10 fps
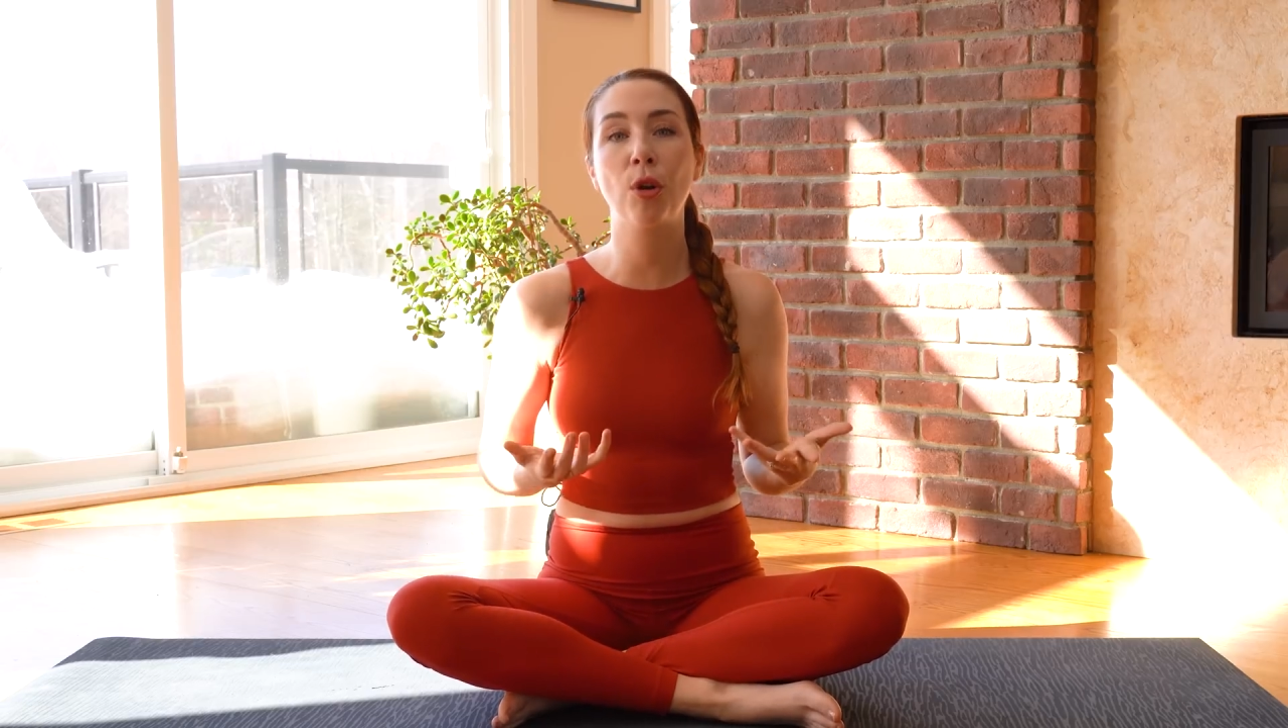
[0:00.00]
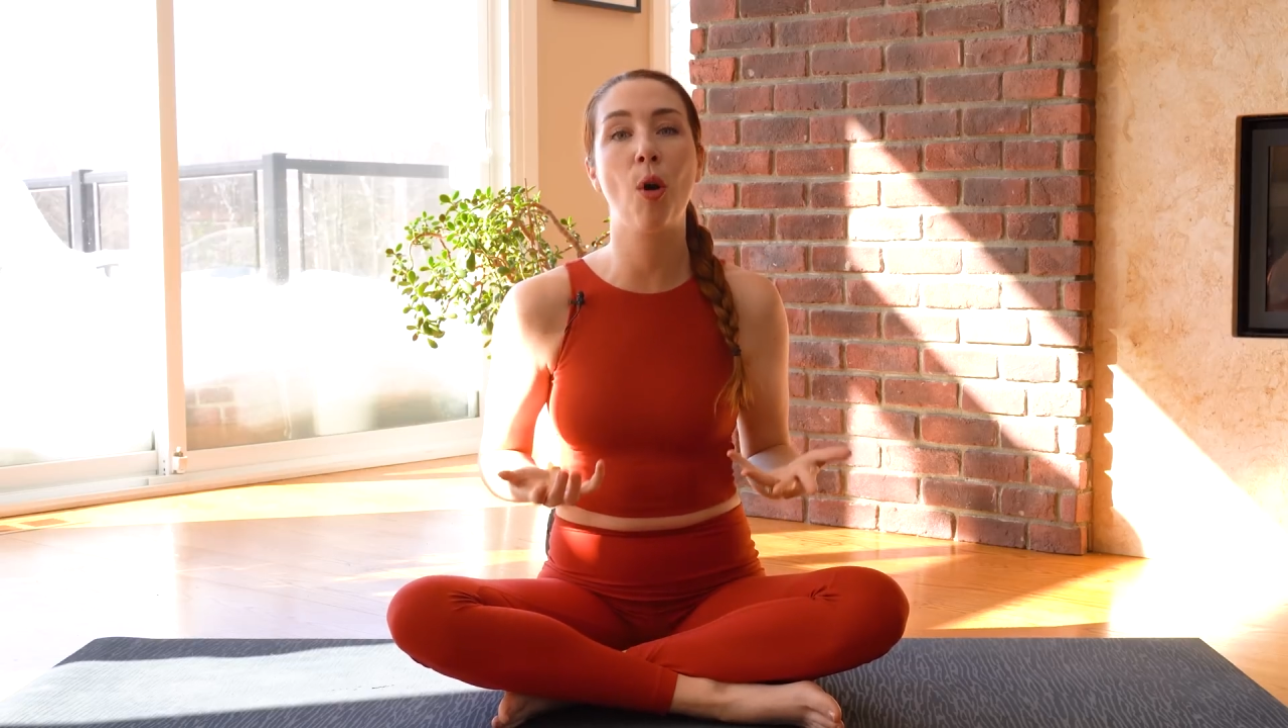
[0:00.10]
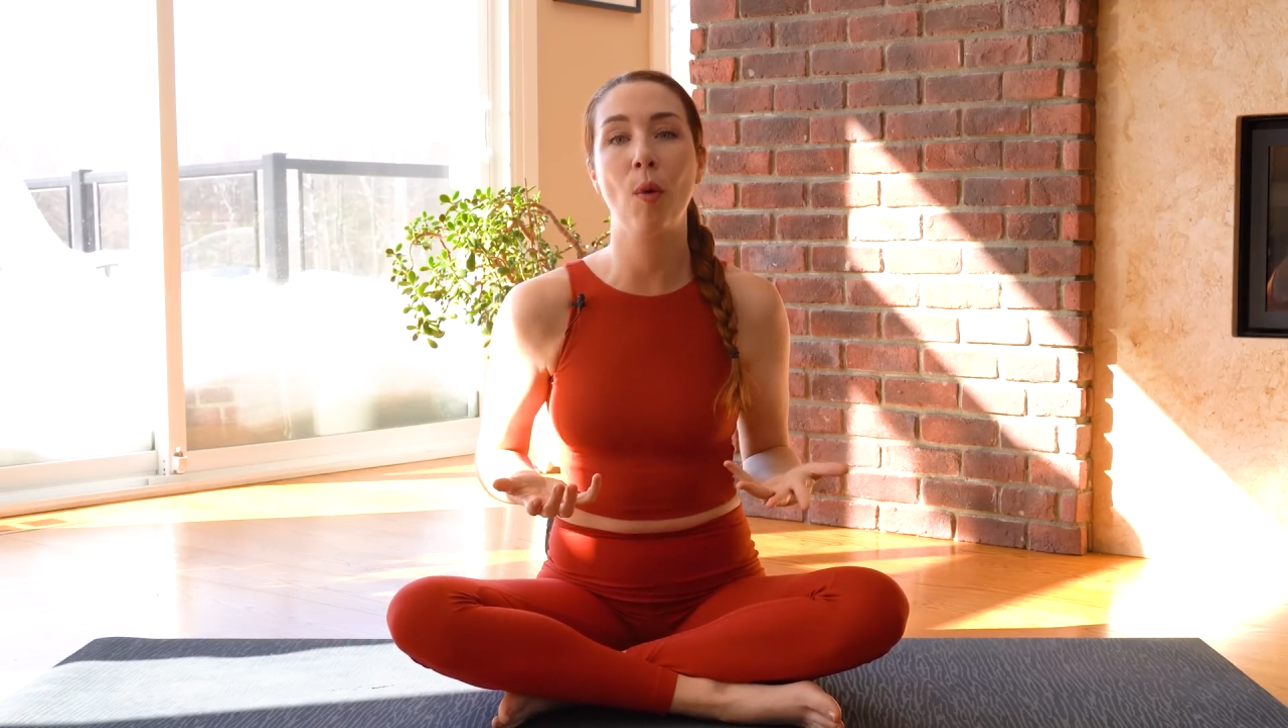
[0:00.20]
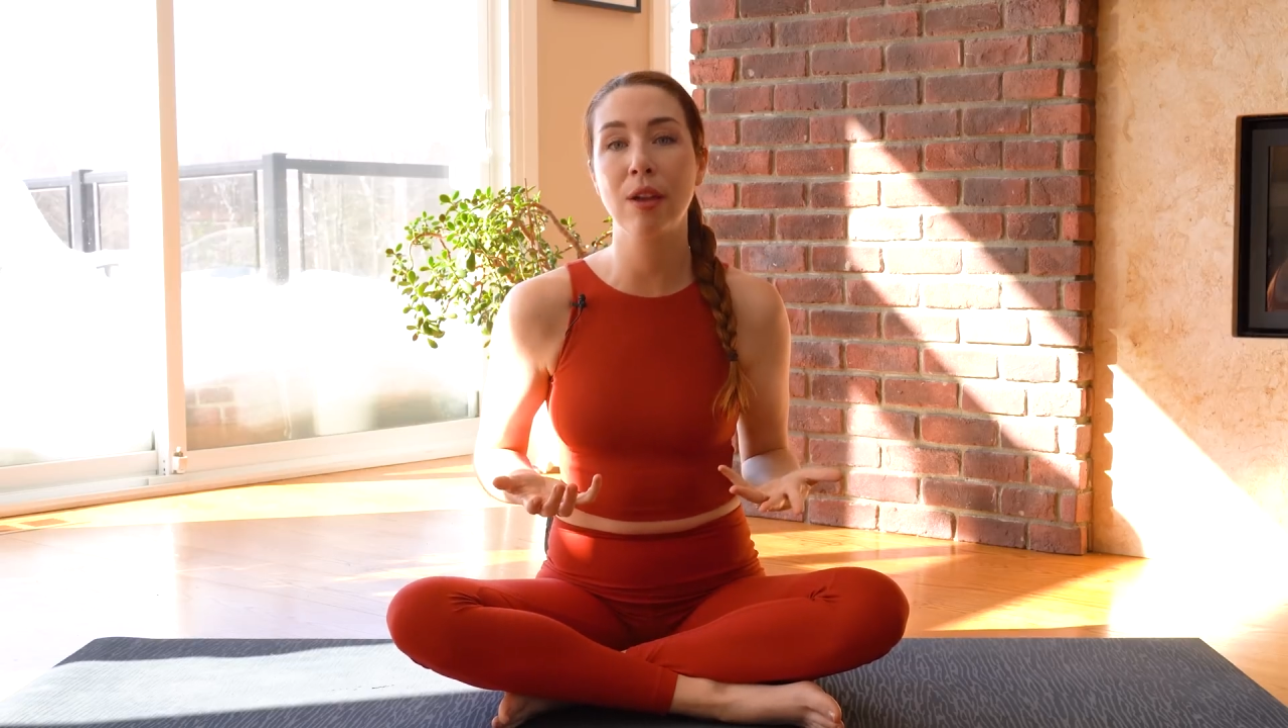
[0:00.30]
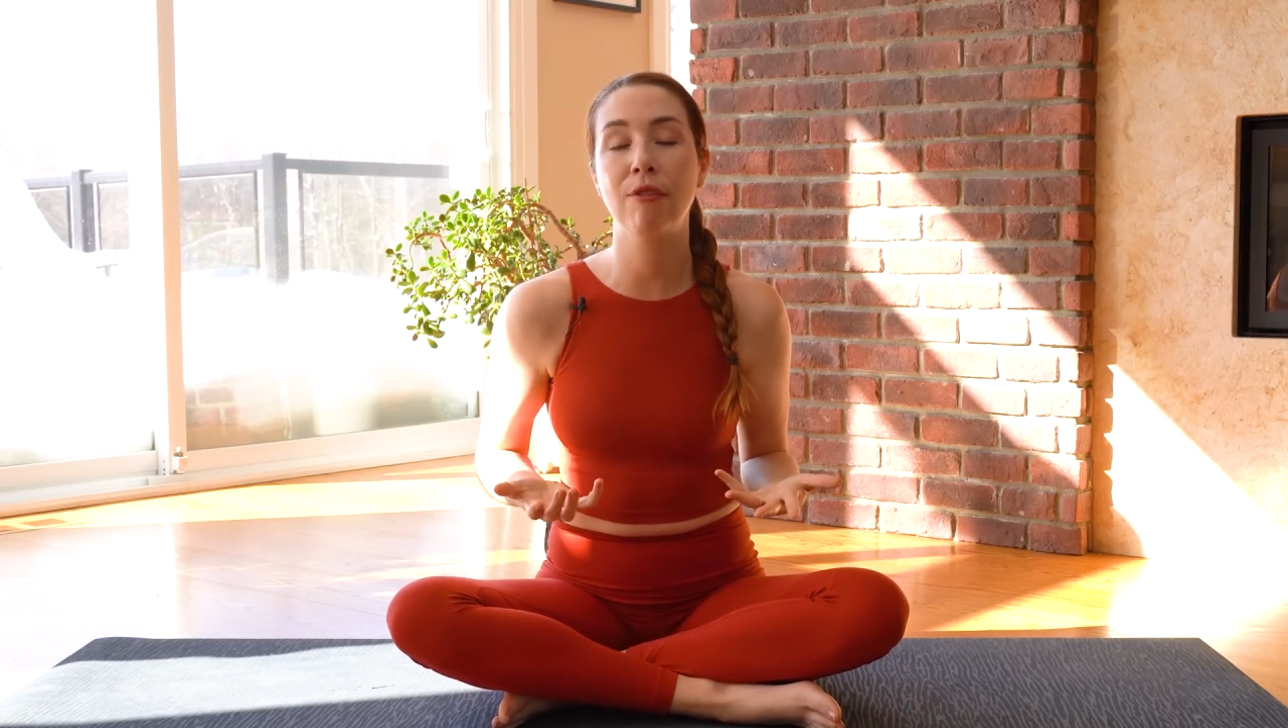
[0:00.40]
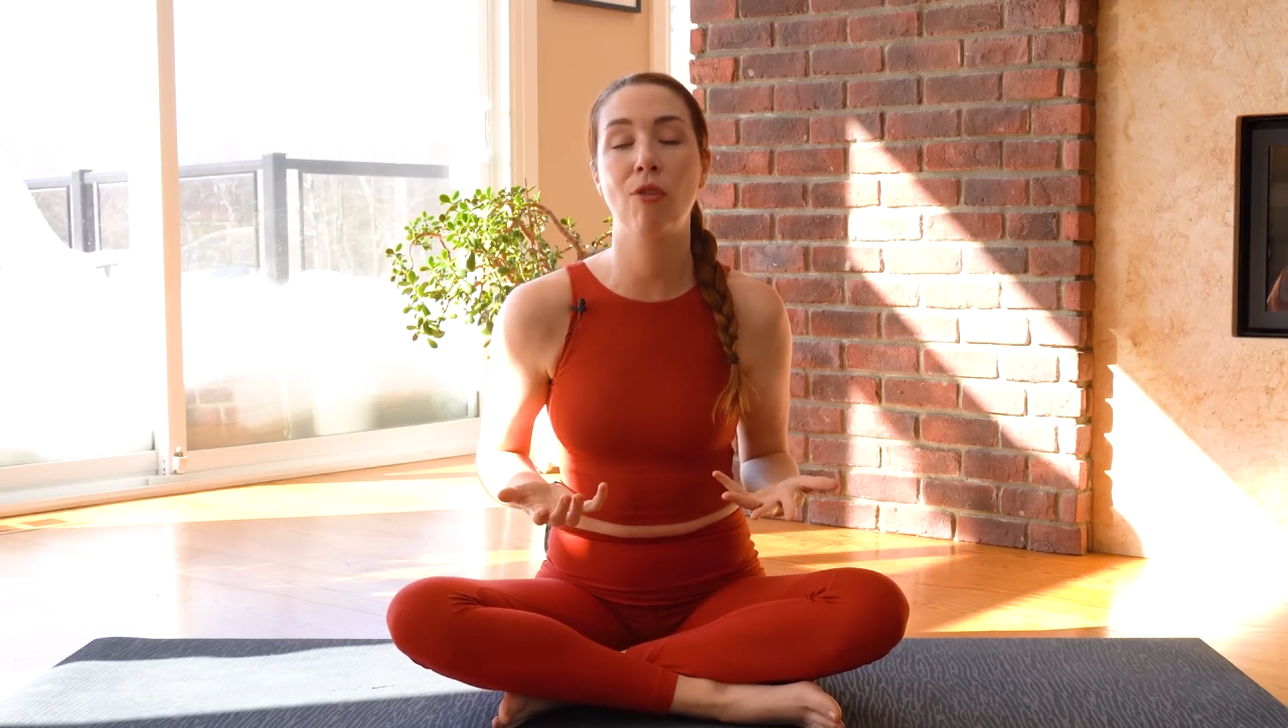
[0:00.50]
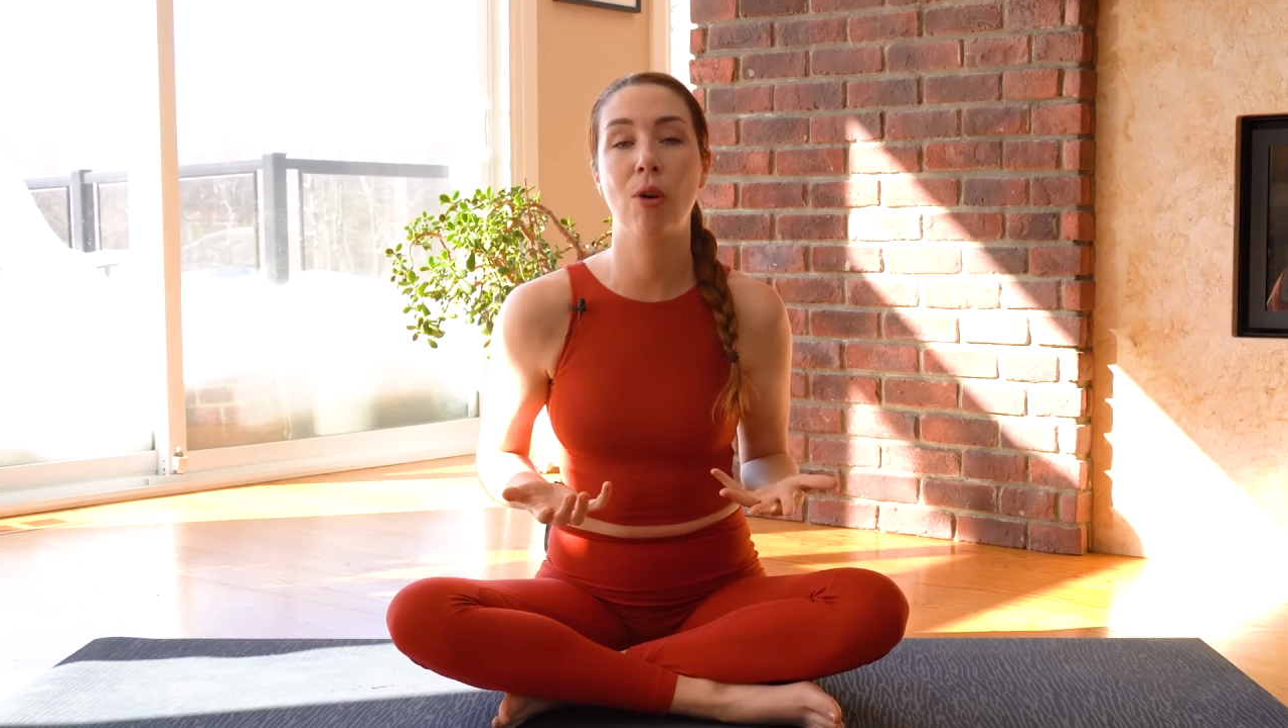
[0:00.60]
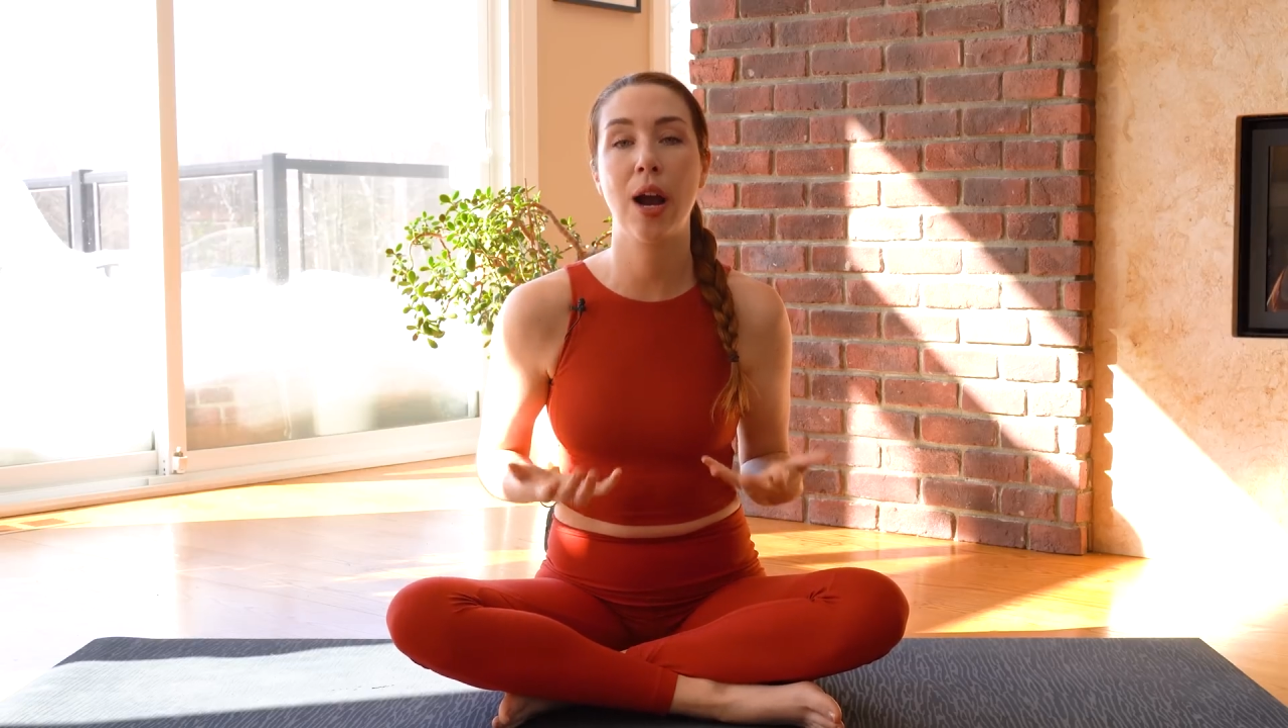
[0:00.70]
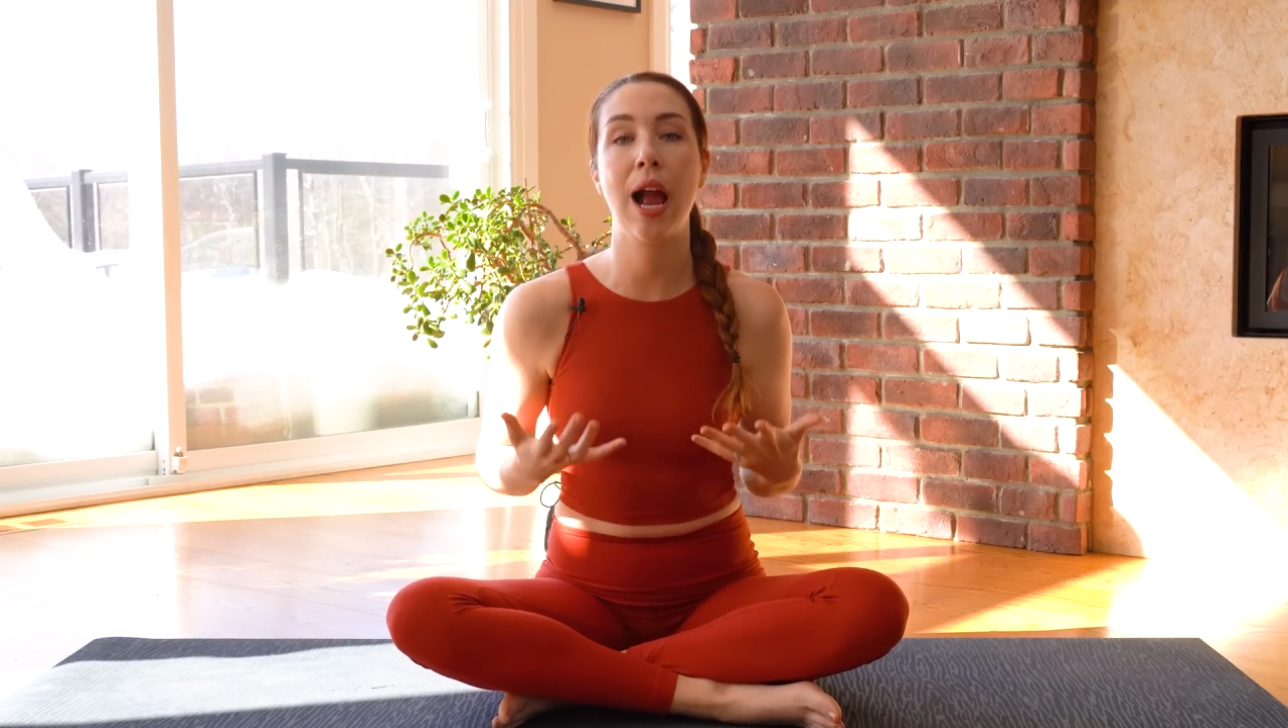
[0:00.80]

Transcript: going for